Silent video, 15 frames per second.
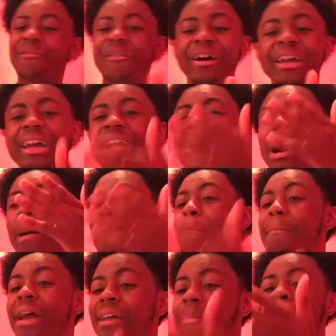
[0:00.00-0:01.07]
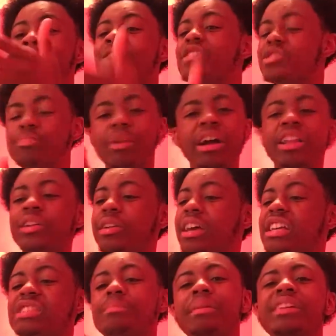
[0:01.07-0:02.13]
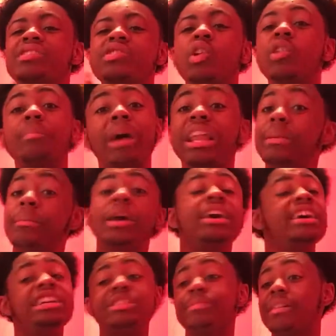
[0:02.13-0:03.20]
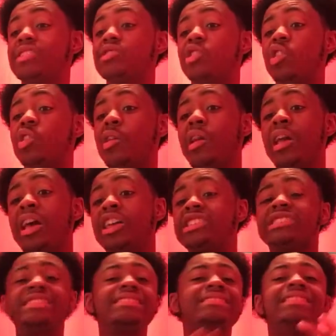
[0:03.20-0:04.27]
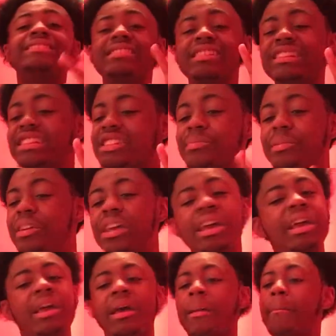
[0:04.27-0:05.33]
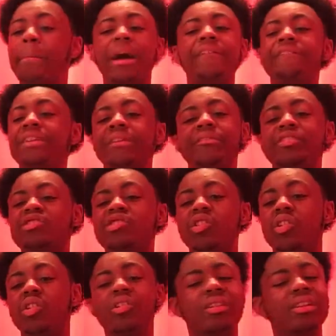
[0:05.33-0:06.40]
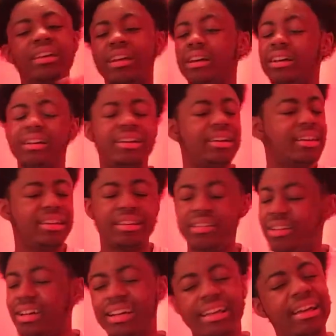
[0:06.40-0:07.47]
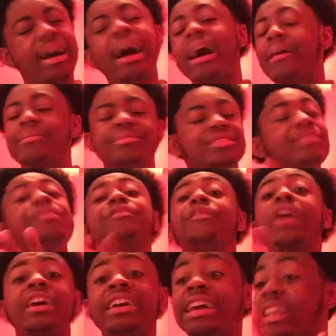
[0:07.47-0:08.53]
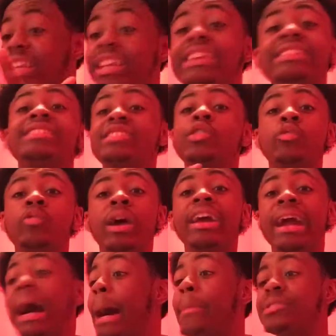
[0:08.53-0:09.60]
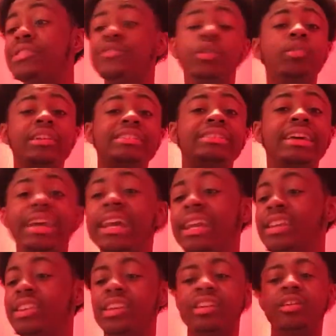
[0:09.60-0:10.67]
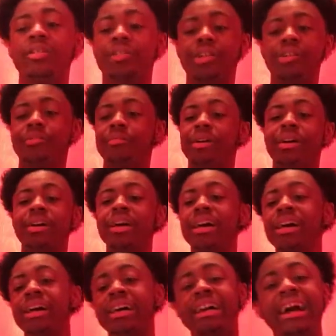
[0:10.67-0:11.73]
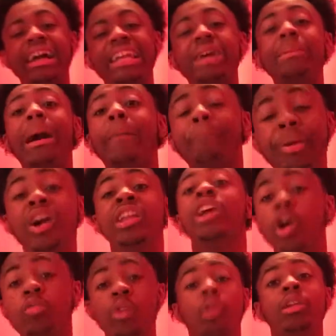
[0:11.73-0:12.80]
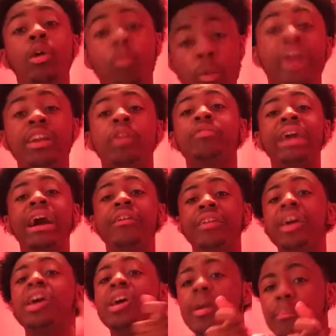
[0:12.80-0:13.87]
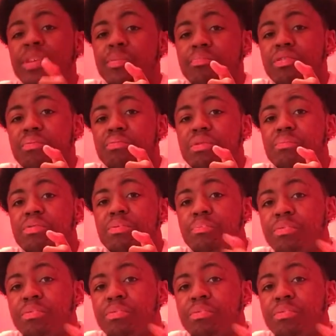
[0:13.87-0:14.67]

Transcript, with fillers: fucking amazing. This is probably his best song. Probably his best song, statistically speaking. My favorite song. I, I, I, fucking listen to Red Opps if you don't listen to anything on here, man. Goddamn, I'll pull up, roll the window down and Pew, pew, pew,